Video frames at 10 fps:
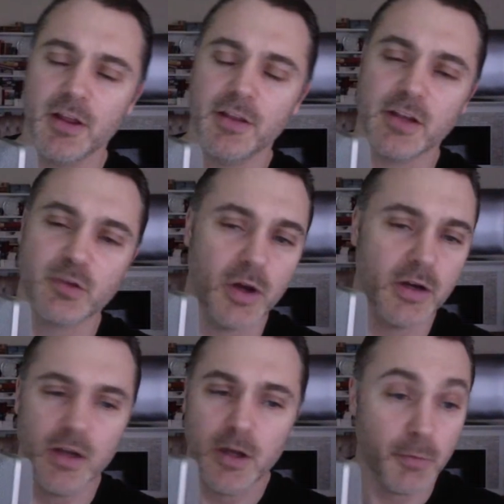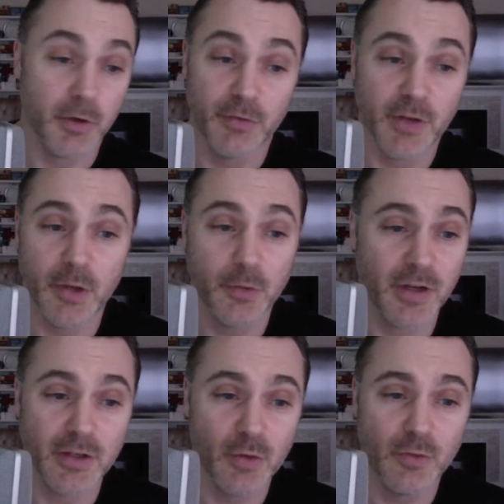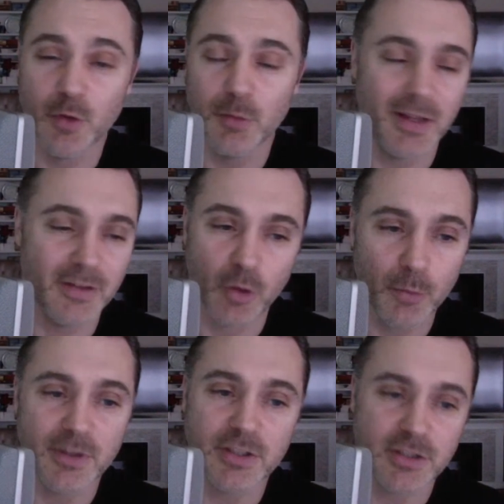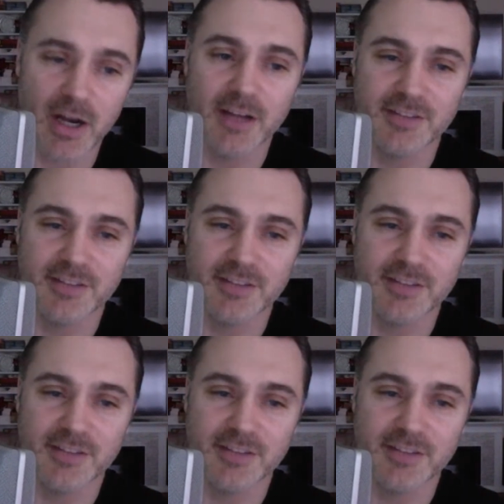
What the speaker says: Thanks, Juan. Put your videos on YouTube and don't be shy.